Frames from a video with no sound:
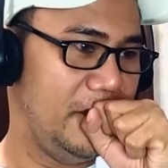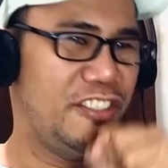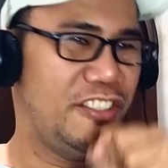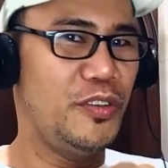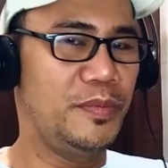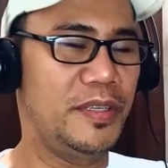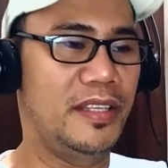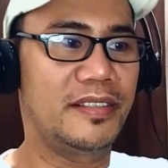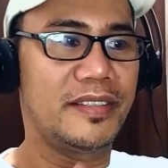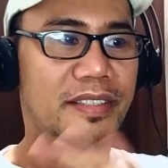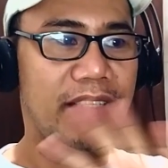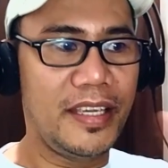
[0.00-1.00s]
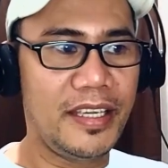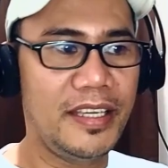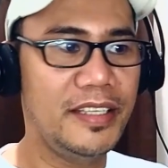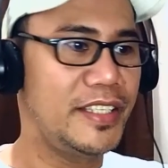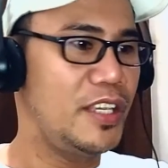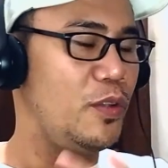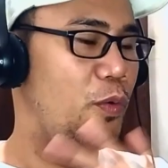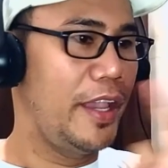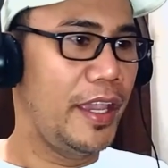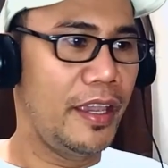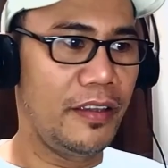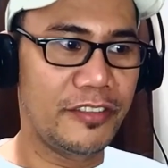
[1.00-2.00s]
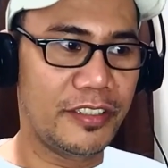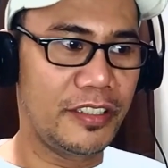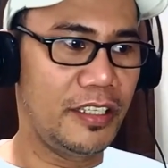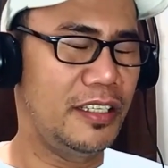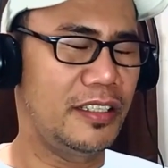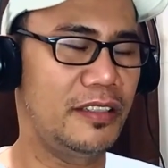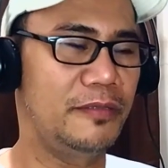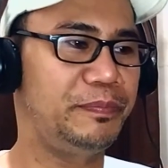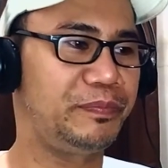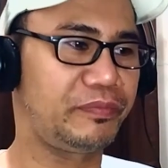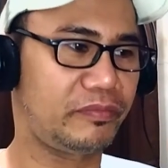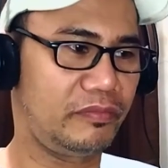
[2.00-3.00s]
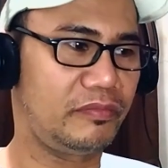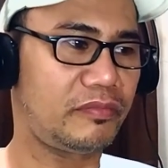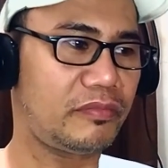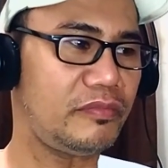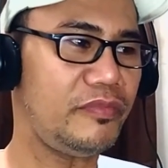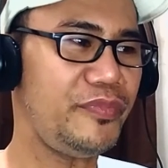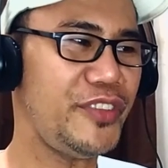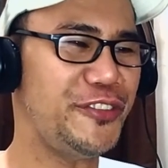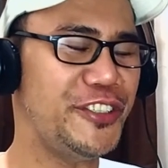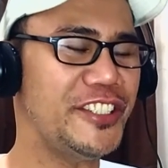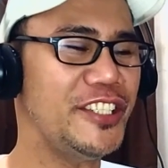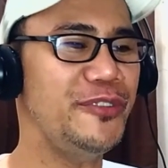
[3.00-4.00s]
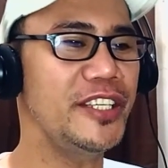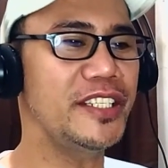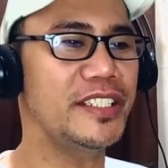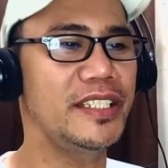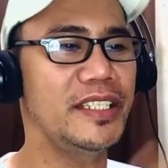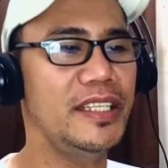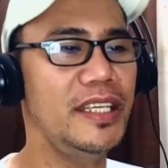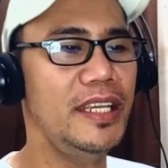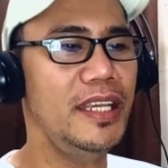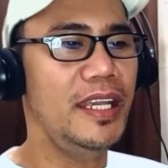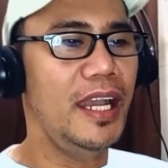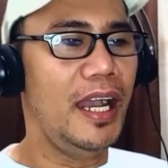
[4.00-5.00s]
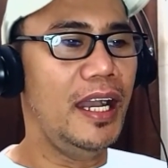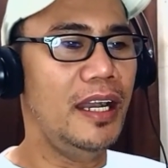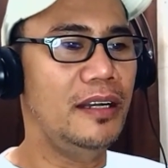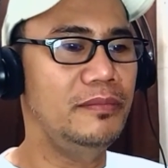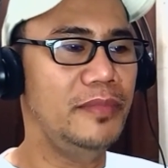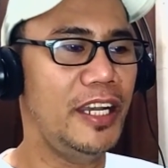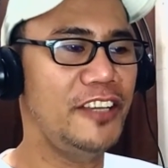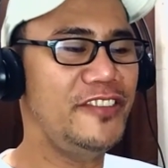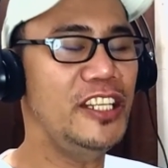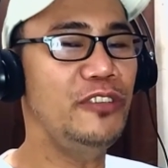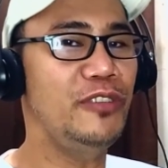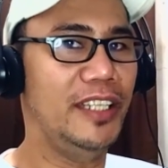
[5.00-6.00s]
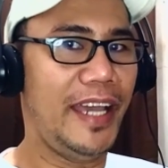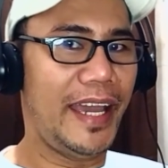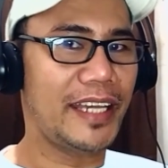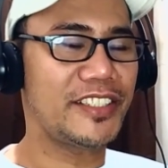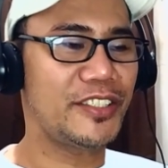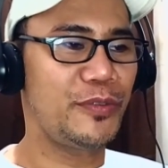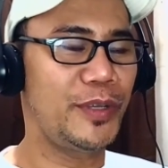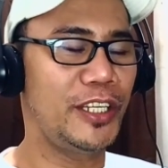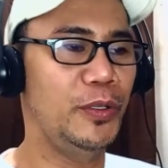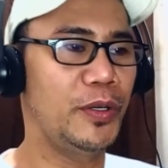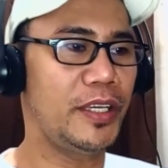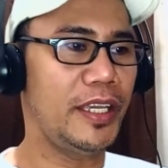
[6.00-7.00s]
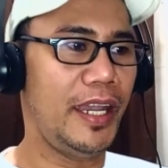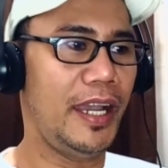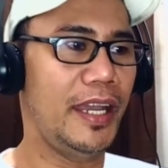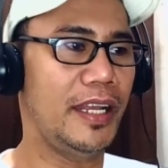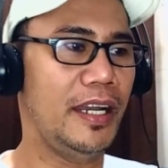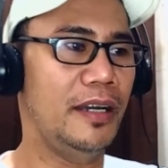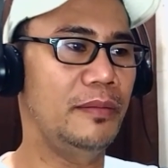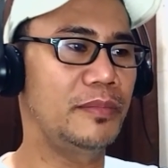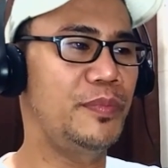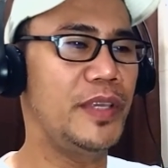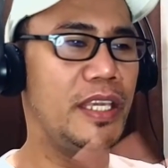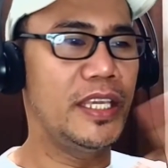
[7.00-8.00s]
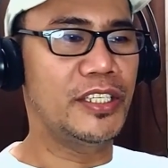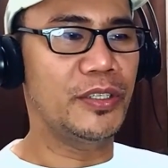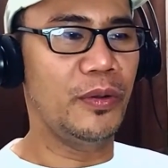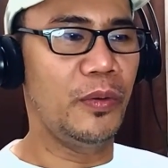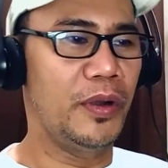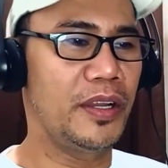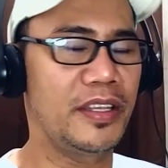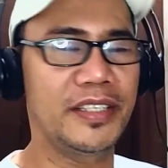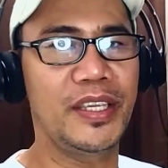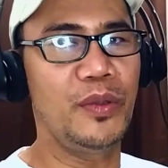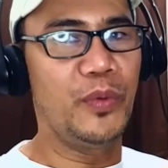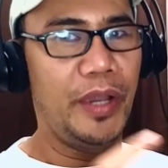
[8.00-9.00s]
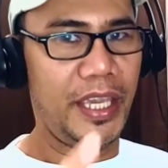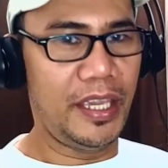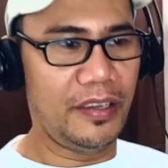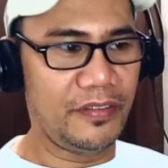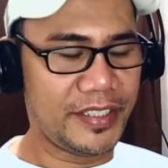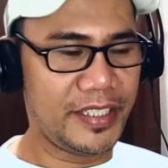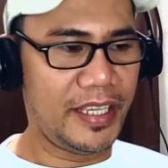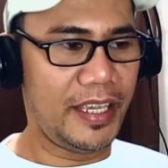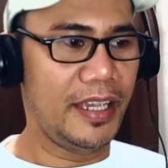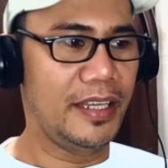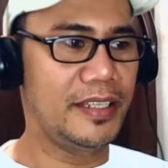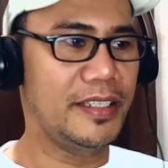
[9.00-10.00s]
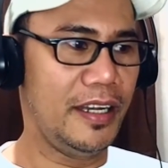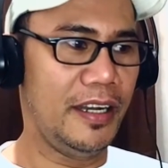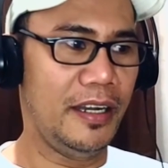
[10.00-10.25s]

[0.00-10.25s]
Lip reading: excuse me, the sea waves. It, for some reason, I feel relaxed when I look at the beach or the sea waves and